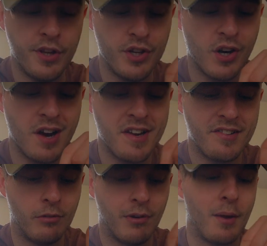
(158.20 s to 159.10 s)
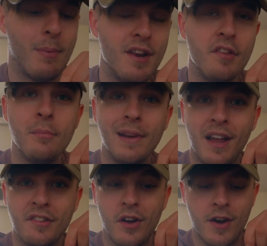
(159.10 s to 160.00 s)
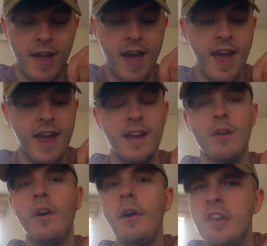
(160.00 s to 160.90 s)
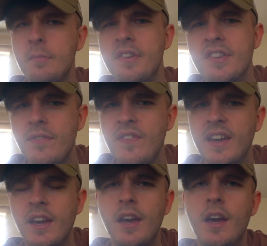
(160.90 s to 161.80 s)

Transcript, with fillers: of you guys actually recommended to me last night a very specific